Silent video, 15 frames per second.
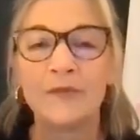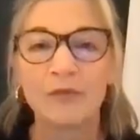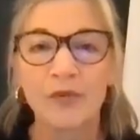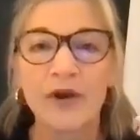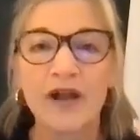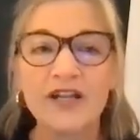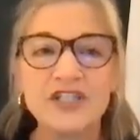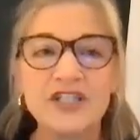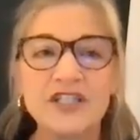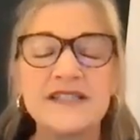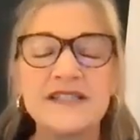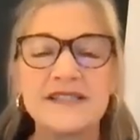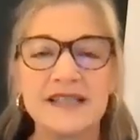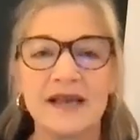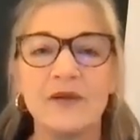
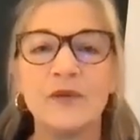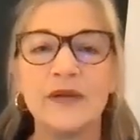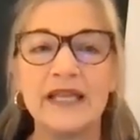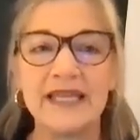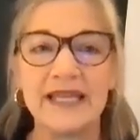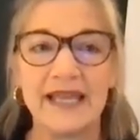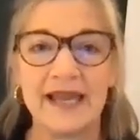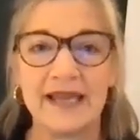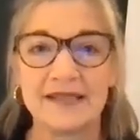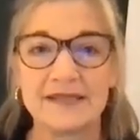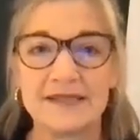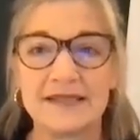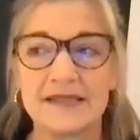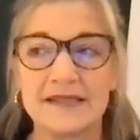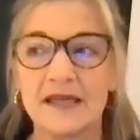impressions that we
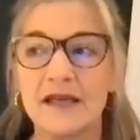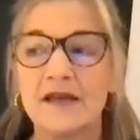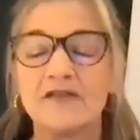get